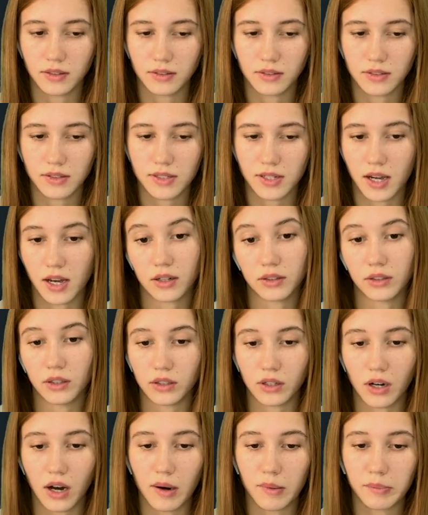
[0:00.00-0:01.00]
down or
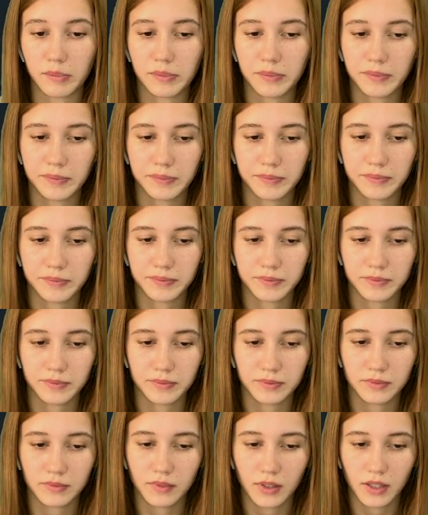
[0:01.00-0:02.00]
up,
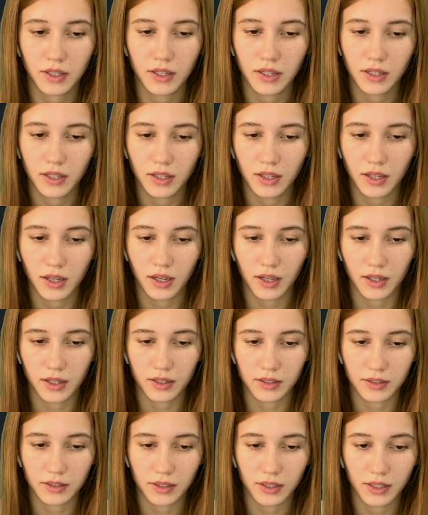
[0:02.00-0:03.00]

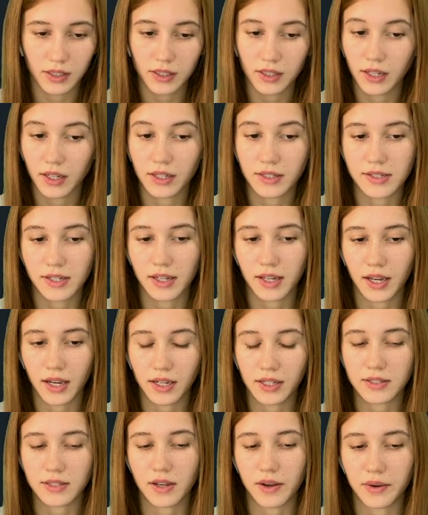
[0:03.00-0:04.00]
and it
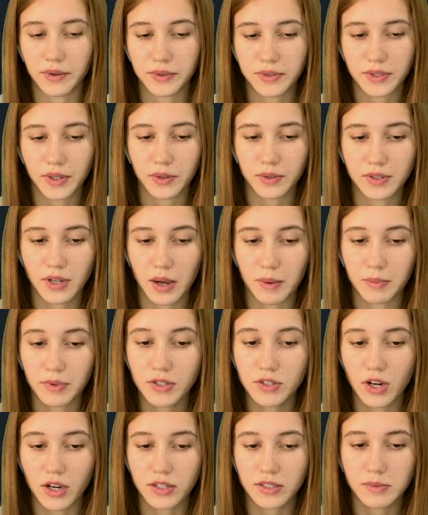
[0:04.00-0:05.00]
indicates also some
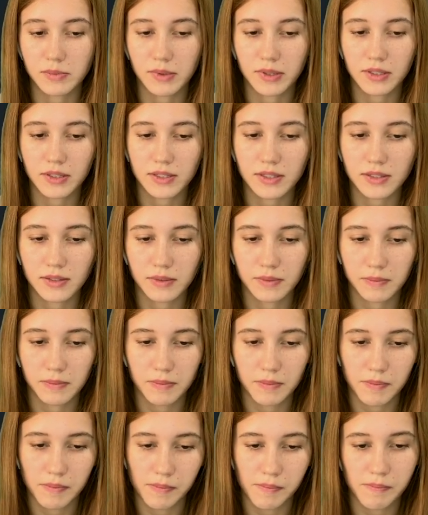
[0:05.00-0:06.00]
adjustments.
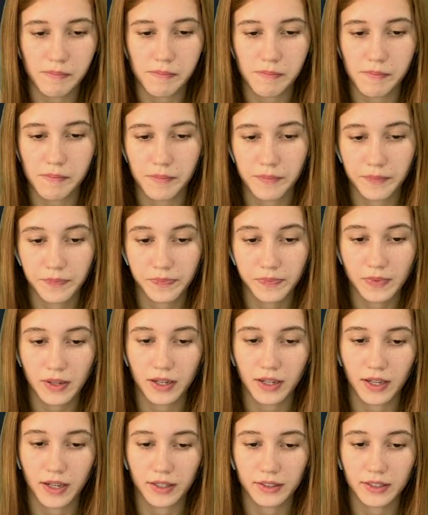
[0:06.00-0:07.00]

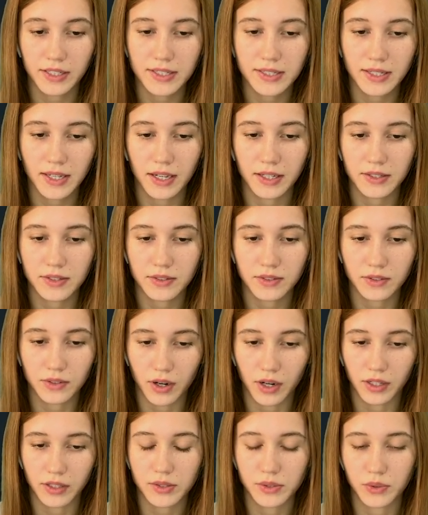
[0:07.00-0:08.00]
And let's get
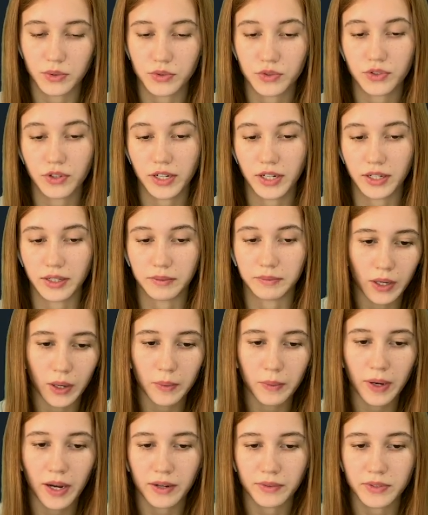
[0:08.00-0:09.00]
started to trading. Now
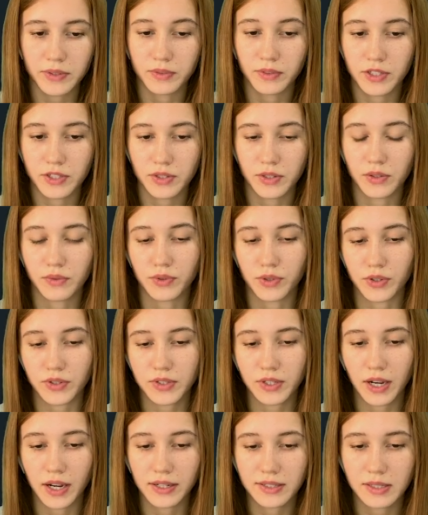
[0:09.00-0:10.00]
we have switched to the first
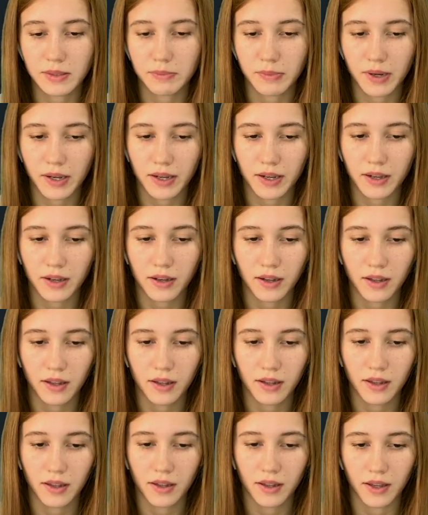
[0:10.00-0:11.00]
currency pair
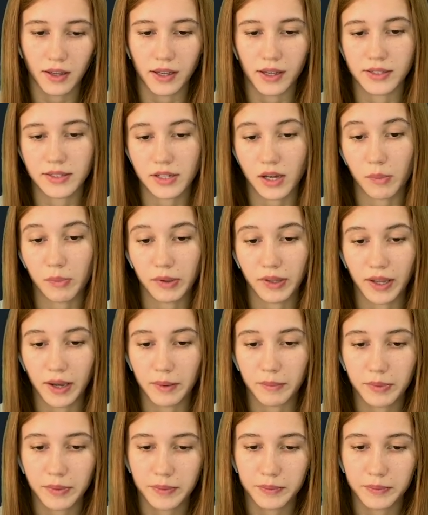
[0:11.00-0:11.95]
and open up.